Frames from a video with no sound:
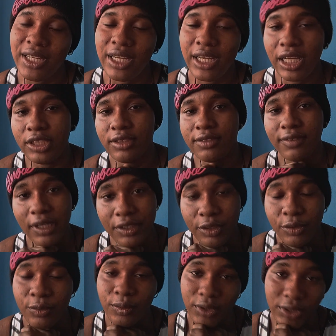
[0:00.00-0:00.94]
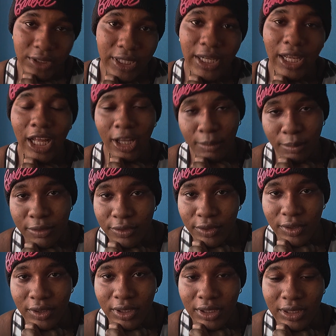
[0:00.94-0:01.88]
and you found it really helpful,
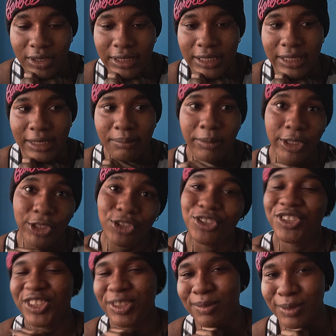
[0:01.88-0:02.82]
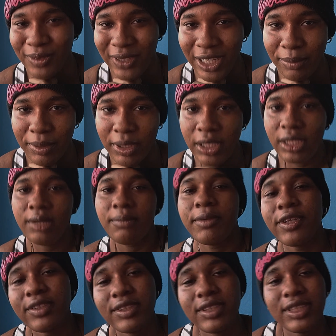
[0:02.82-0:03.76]
then make sure you subscribe,
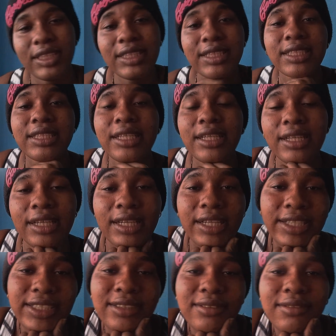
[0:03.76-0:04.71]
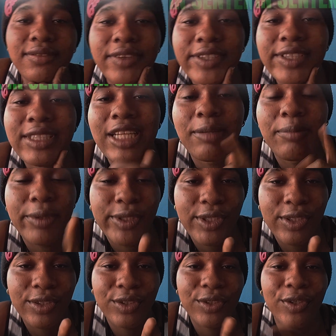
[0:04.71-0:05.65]
because this is the first
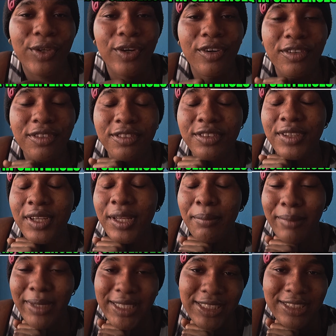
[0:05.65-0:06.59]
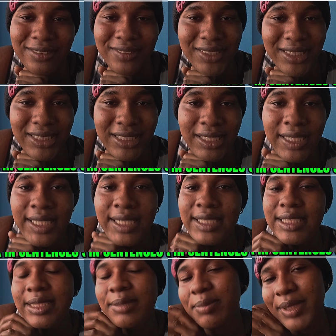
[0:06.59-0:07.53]
episode of my series,
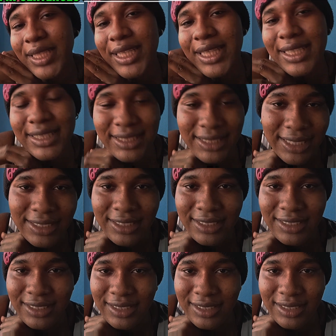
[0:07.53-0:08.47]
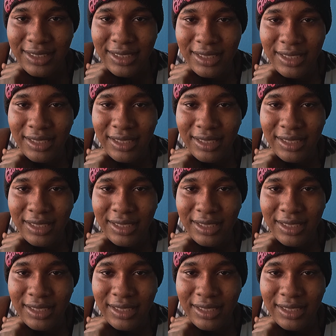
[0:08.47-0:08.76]
Speak in Sentences.